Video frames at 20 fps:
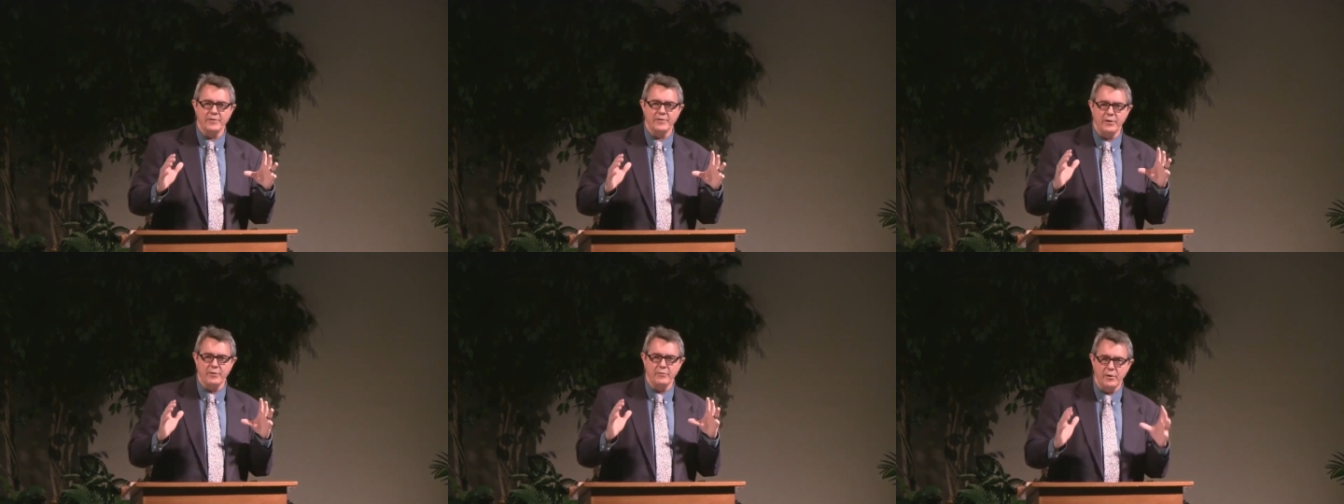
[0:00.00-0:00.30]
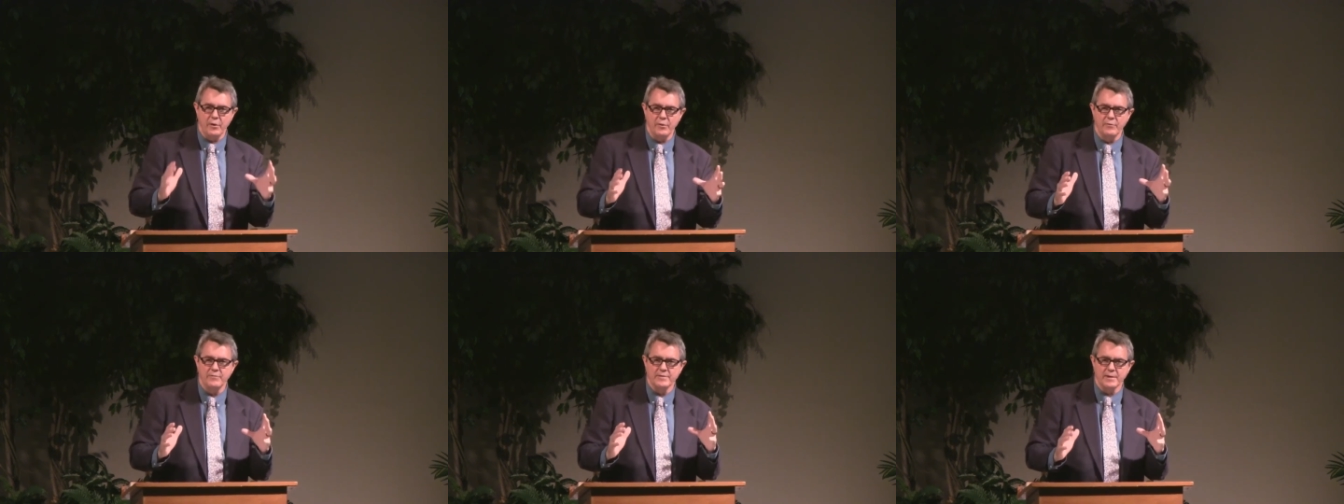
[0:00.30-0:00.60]
you
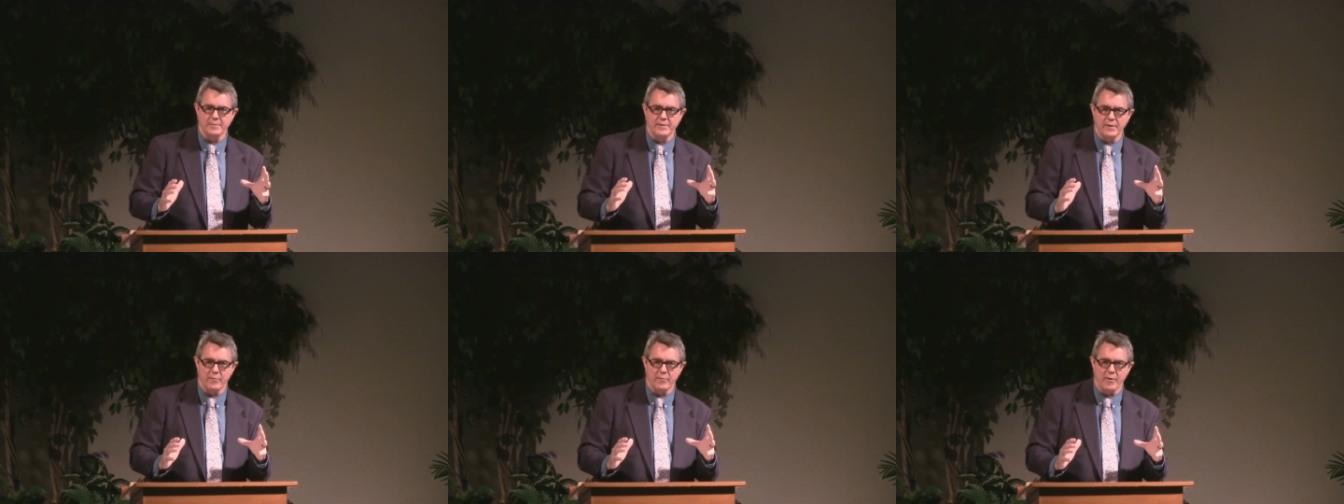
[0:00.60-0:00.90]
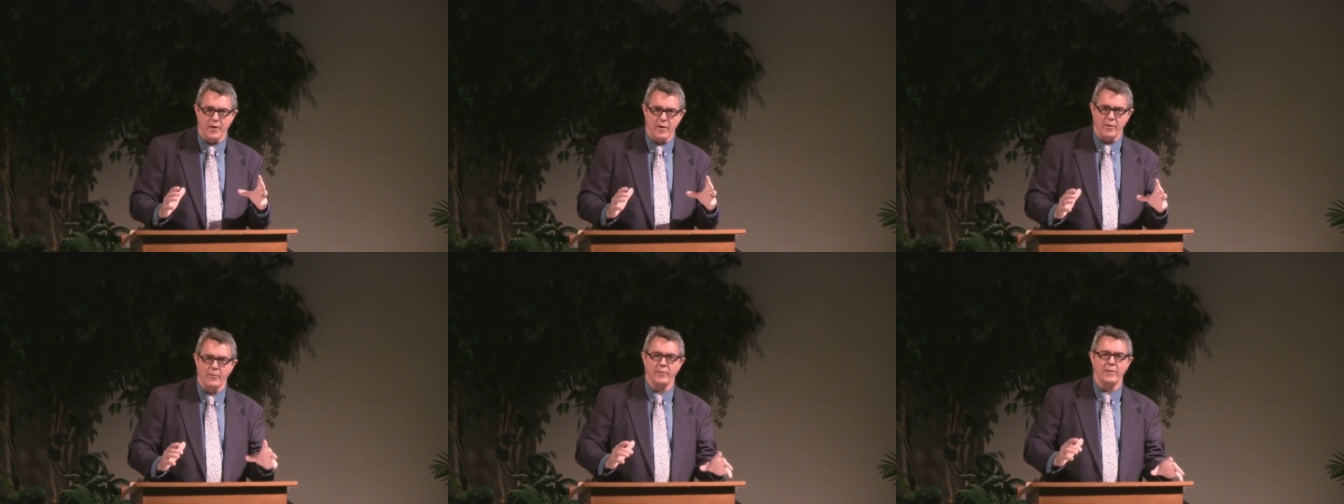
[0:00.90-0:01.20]
do something
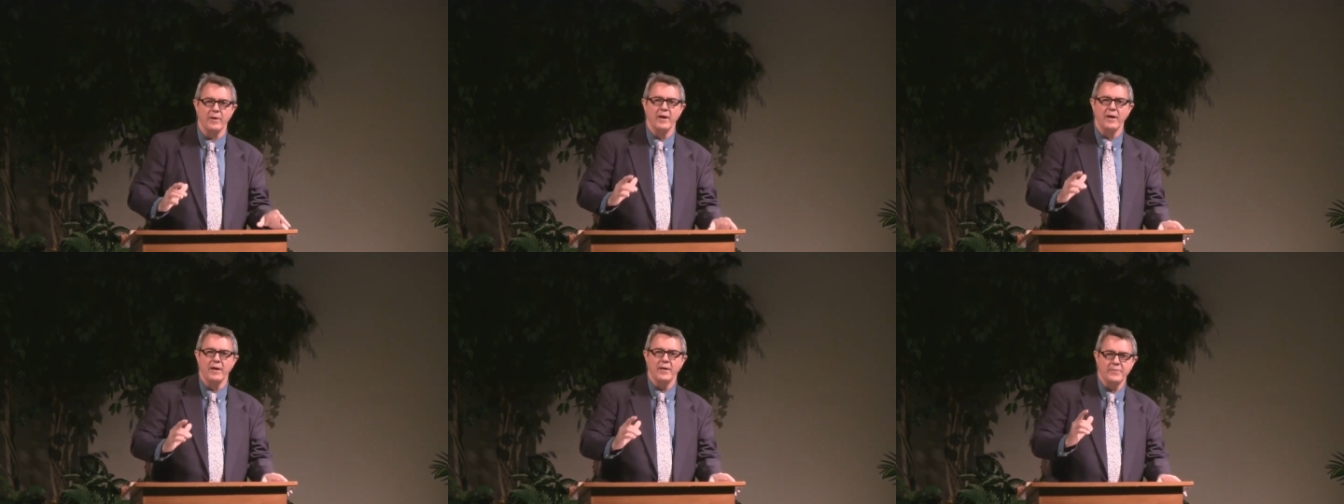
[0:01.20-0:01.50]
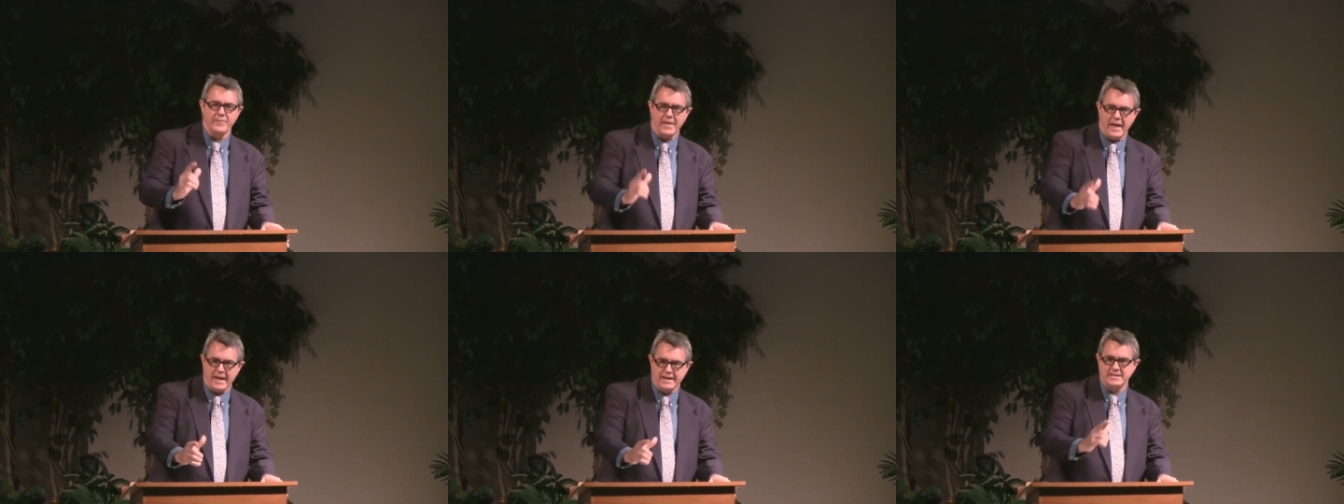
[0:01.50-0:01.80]
wrong.
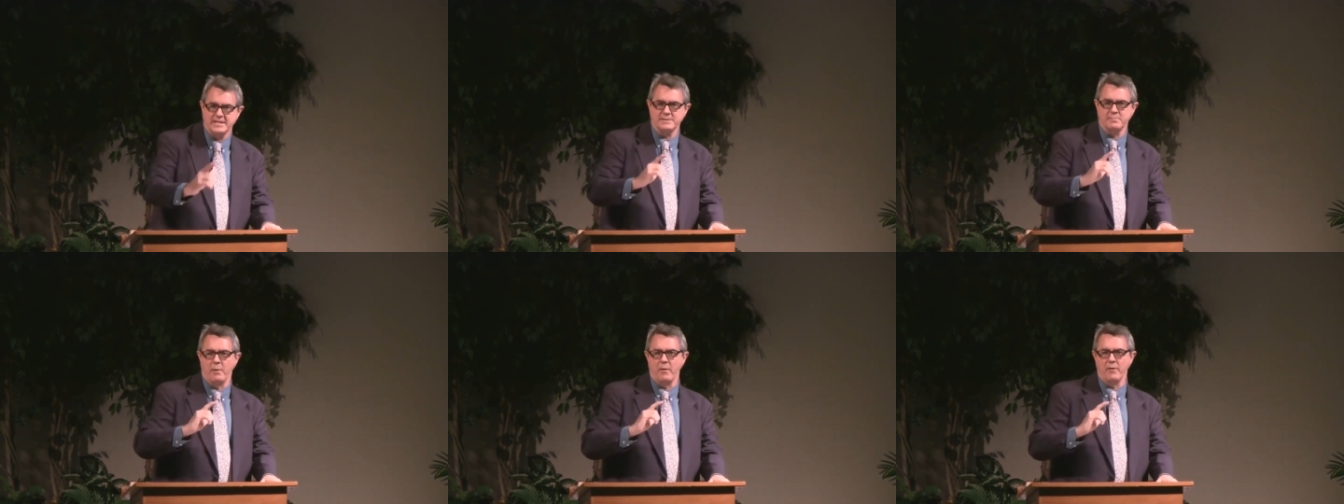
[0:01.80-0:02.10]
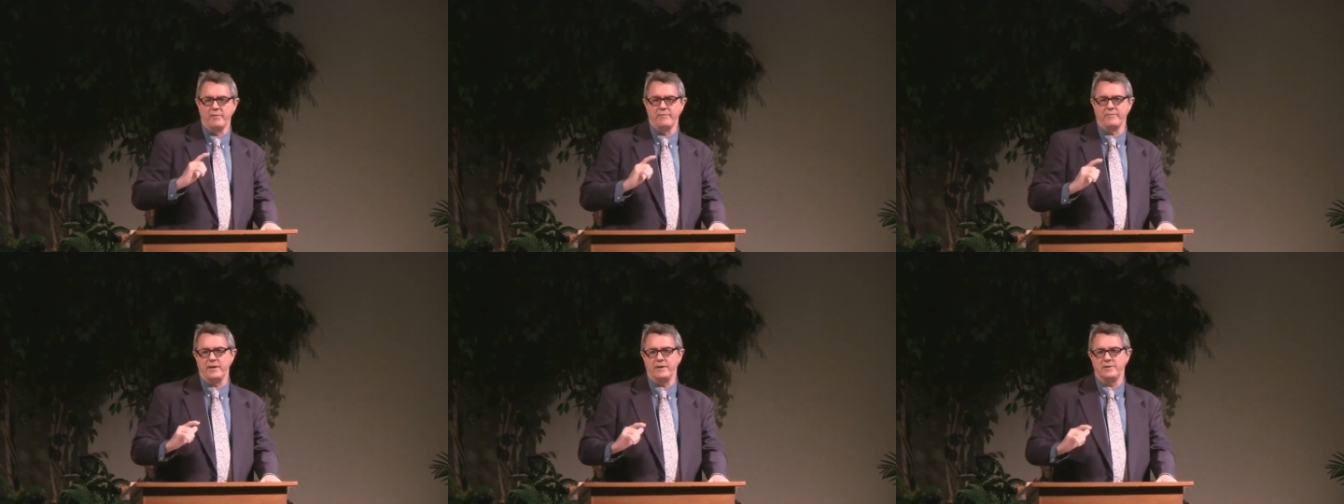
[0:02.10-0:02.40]
That's his
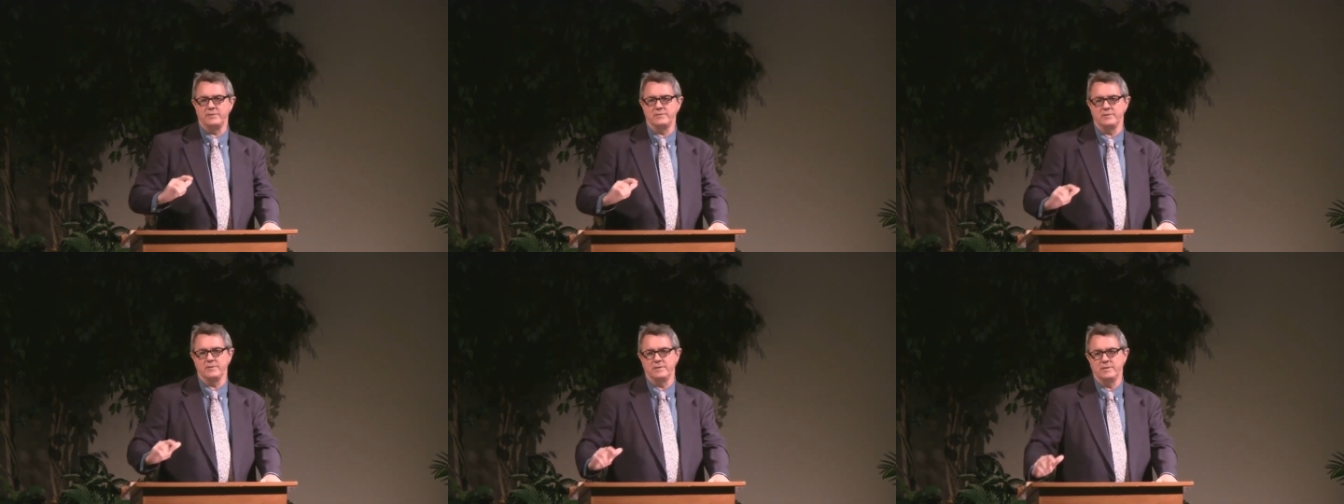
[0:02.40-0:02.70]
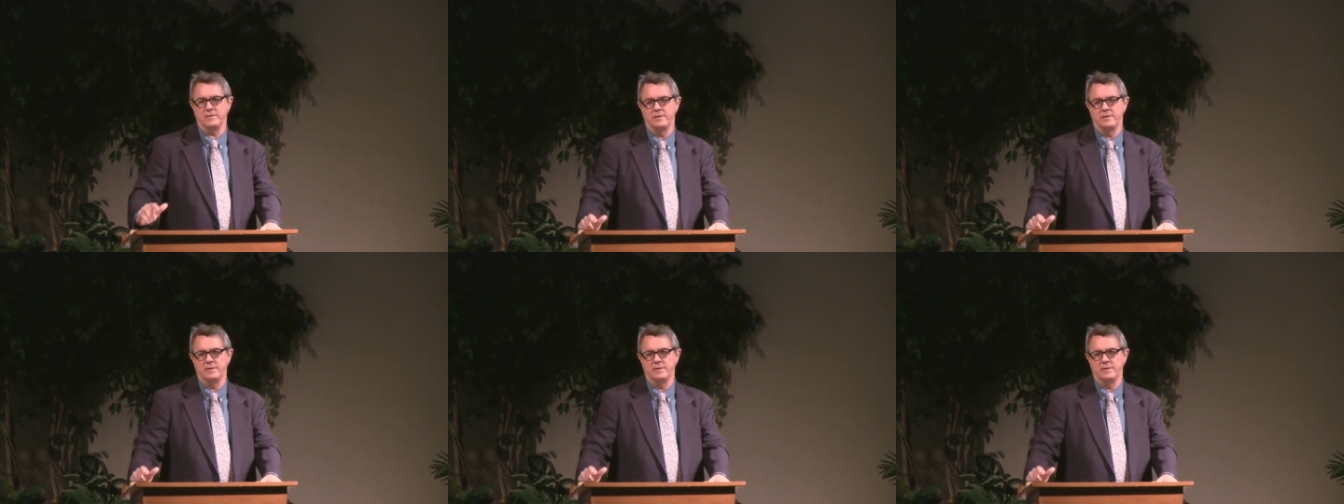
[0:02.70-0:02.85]
motivation.